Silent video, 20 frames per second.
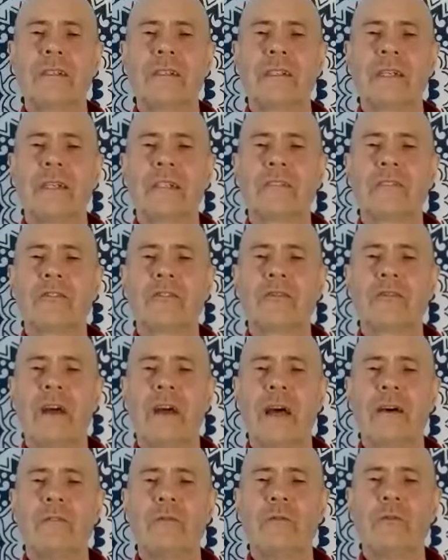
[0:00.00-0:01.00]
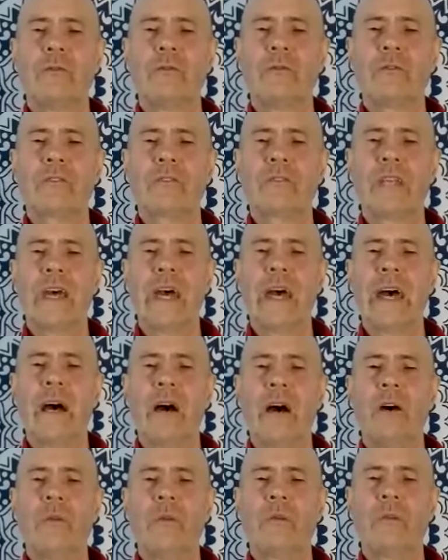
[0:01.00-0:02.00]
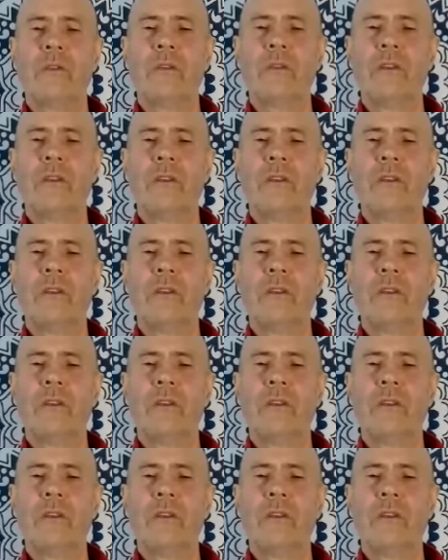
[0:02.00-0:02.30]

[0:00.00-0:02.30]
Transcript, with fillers: that travels down